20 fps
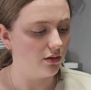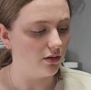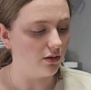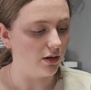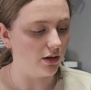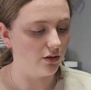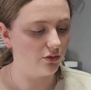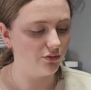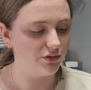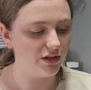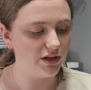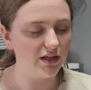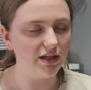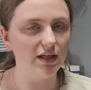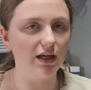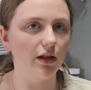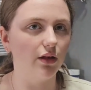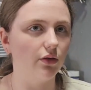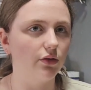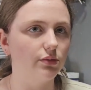I don't think
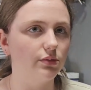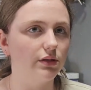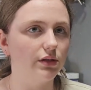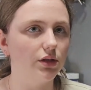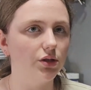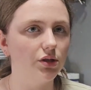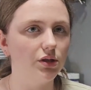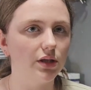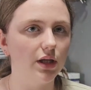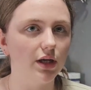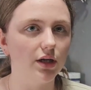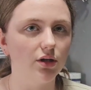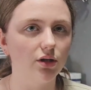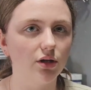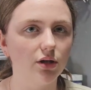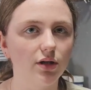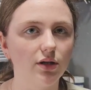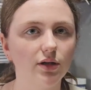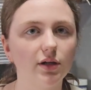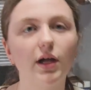yellow would look that
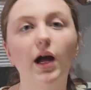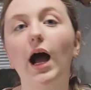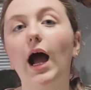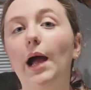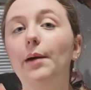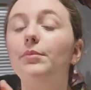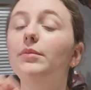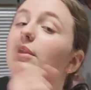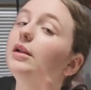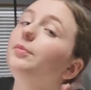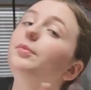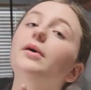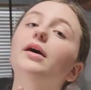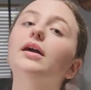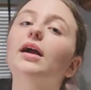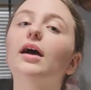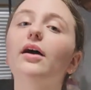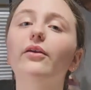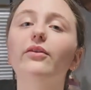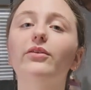good. I'm going to pick
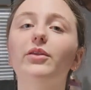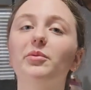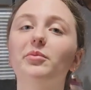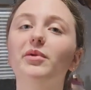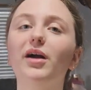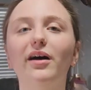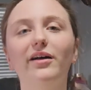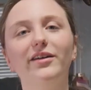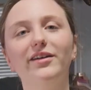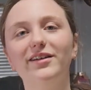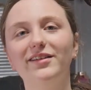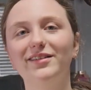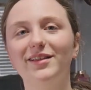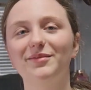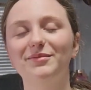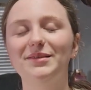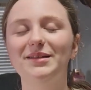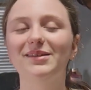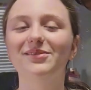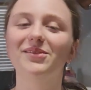out some colors.
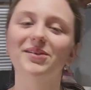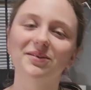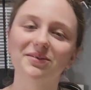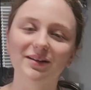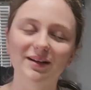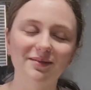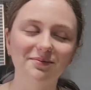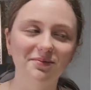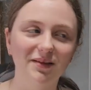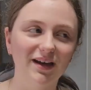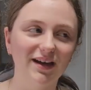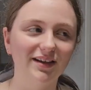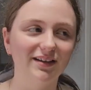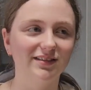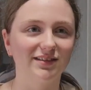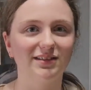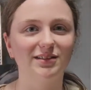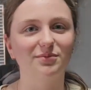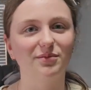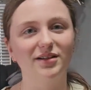I'm going to be right back because
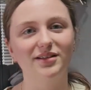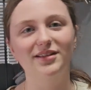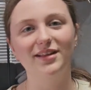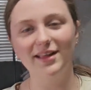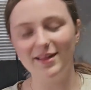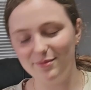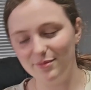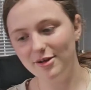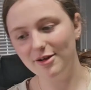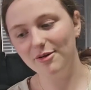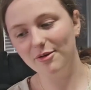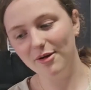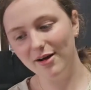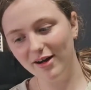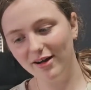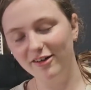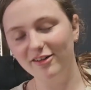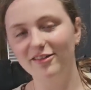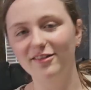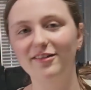this might take me a
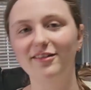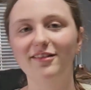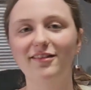while.